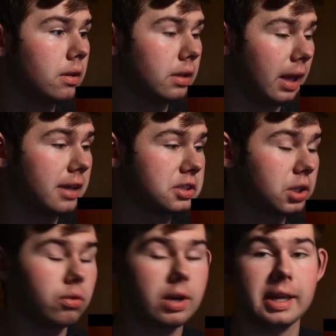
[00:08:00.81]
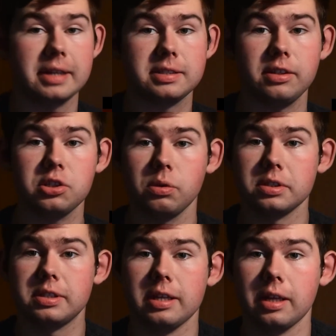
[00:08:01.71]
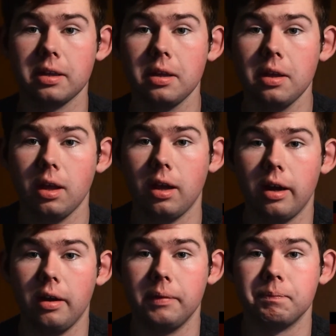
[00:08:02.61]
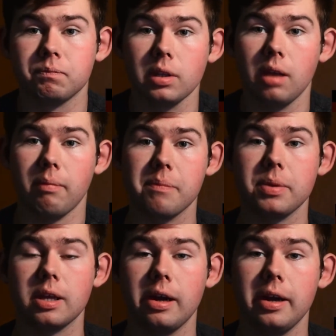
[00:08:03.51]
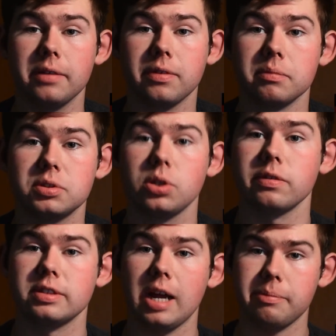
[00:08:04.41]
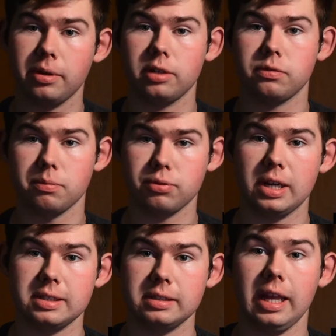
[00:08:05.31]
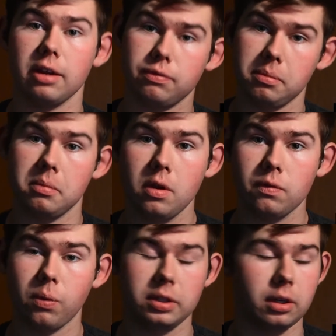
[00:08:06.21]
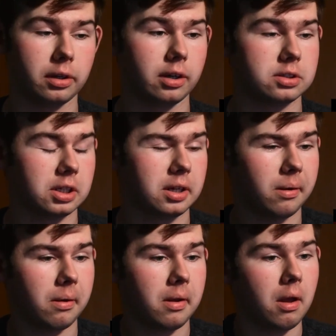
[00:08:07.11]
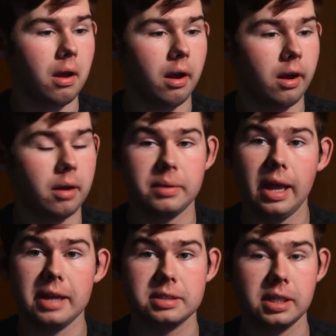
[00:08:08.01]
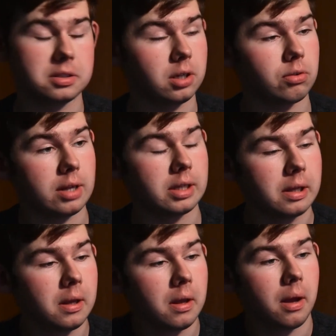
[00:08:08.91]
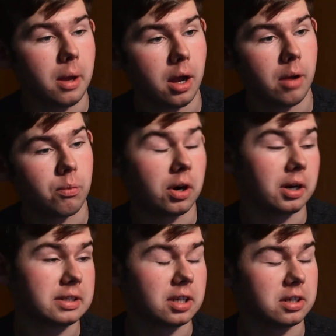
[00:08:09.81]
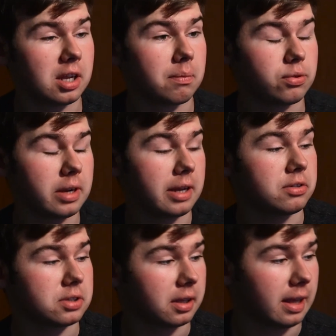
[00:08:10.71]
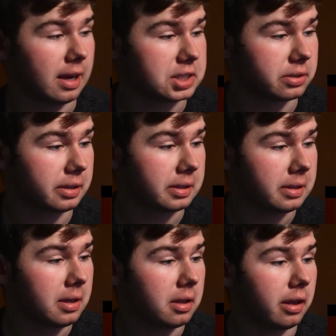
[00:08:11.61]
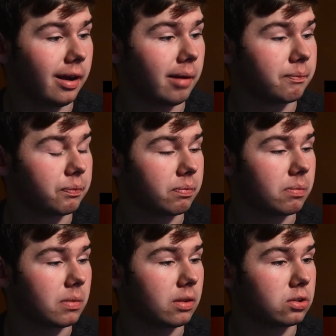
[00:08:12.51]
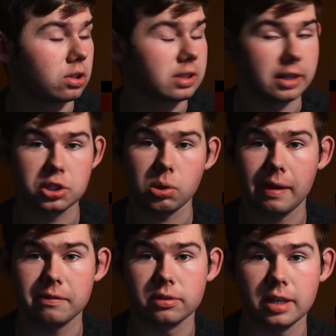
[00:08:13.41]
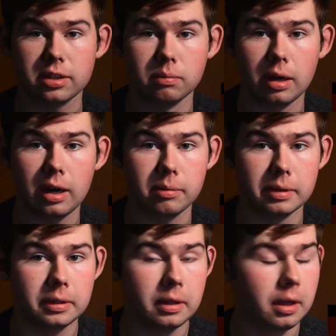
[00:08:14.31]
Yes, already I see this one is taking might be kind of two different time periods from the present and from 1400 years ago. I see this already where it says it's getting pretty interesting actually. It looks like it's shortly after the death of Muhammad.